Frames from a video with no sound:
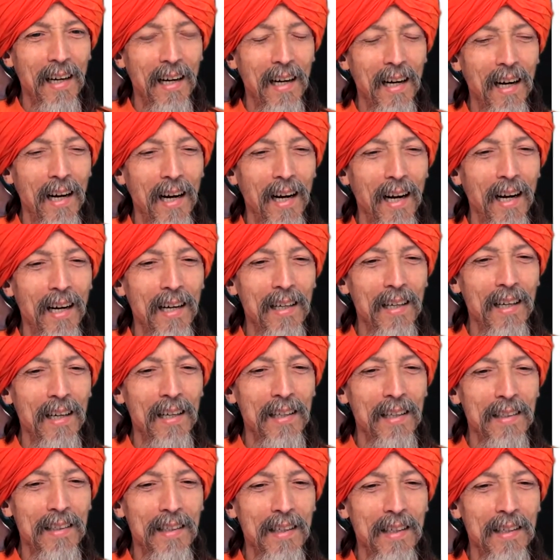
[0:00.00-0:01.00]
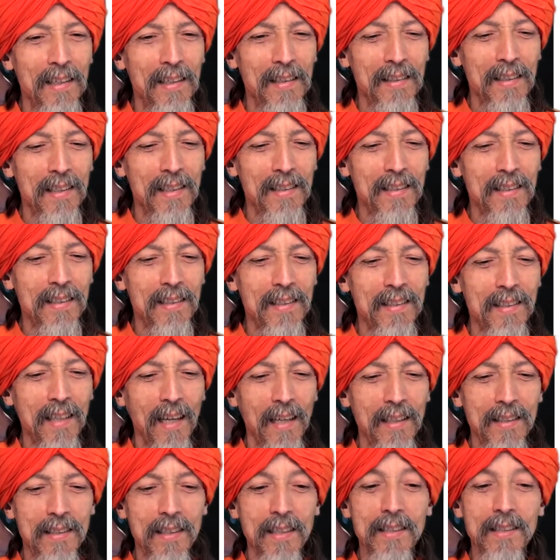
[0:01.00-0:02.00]
uh, uh, this
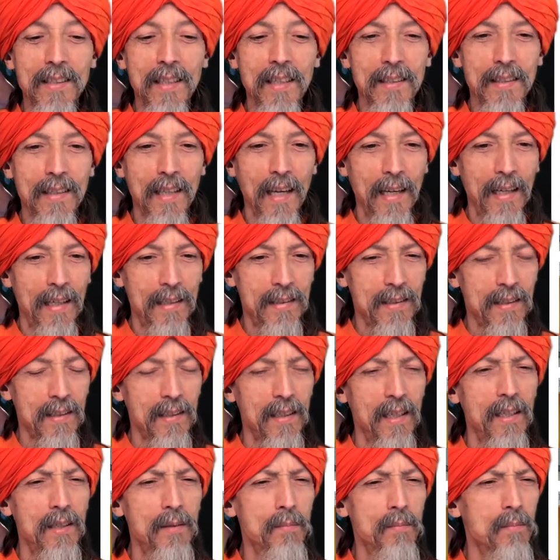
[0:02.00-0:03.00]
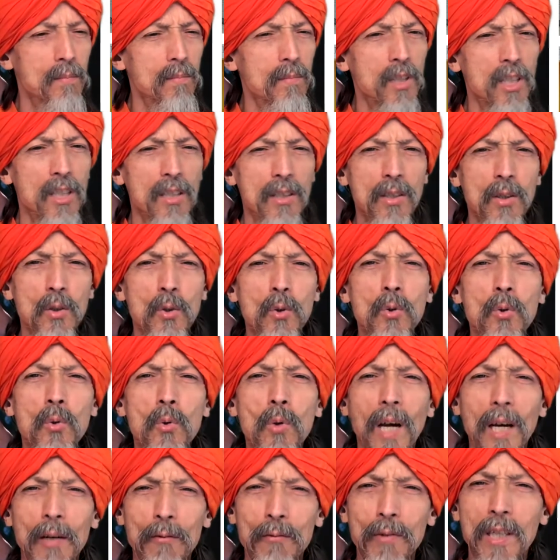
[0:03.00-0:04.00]
assistant asked him, "Did you
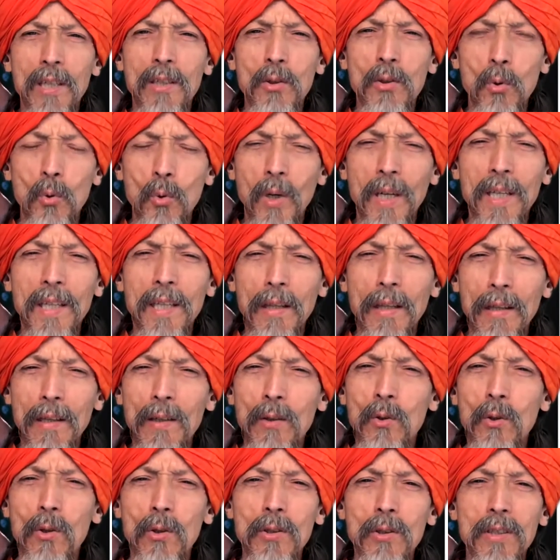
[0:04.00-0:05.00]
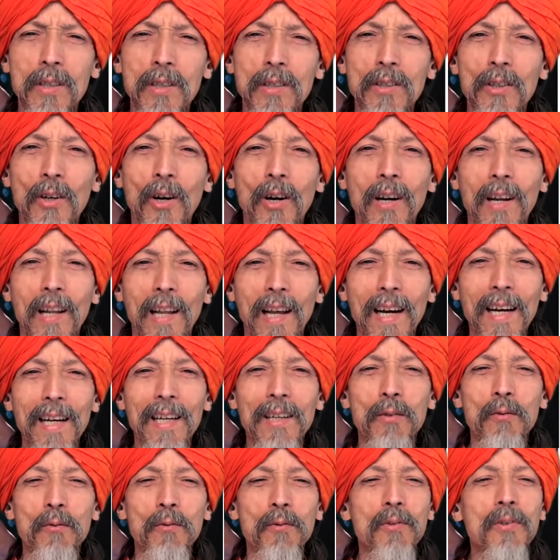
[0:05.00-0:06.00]
ever do anything good in your
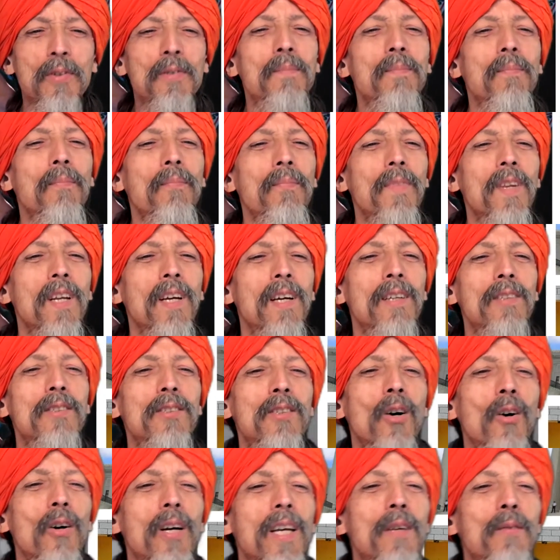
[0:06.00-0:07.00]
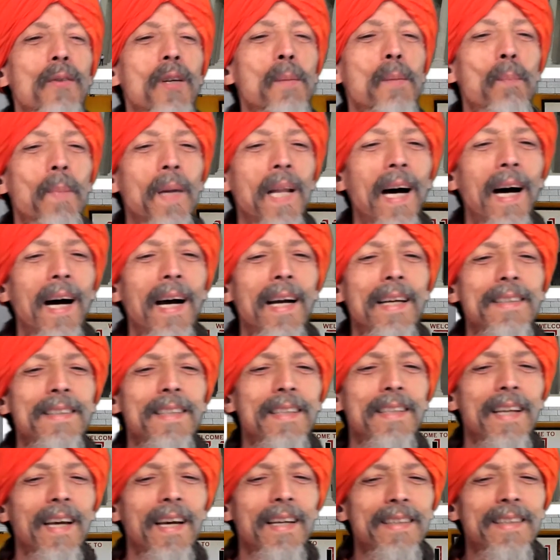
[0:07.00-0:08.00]
life?" So he replied
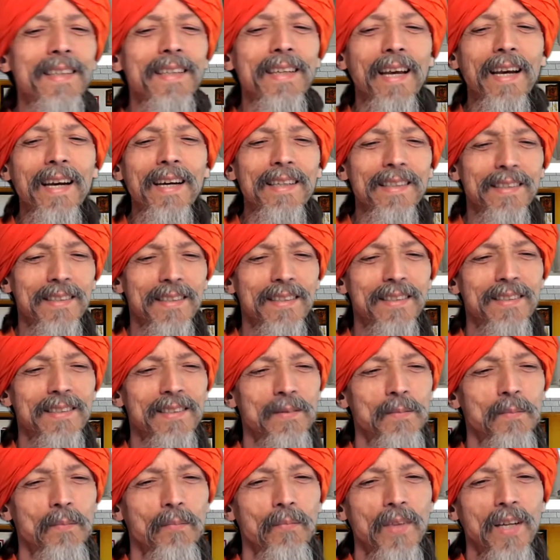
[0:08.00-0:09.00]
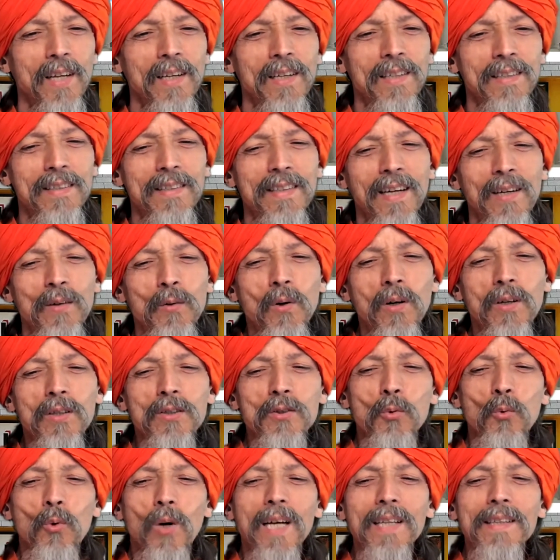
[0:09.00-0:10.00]
that yes, there
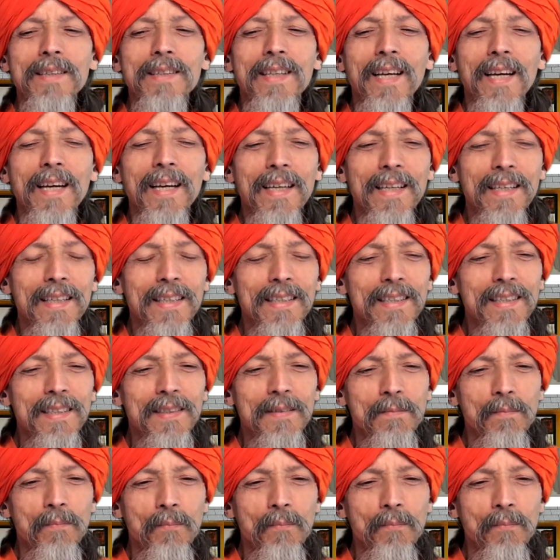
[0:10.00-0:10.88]
was one day,